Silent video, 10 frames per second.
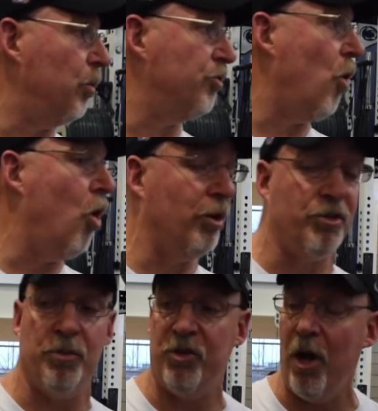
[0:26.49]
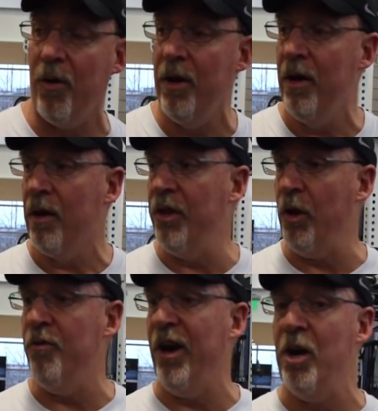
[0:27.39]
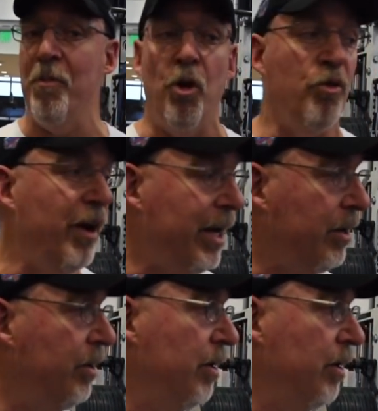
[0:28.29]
It was awesome. So they're very motivated,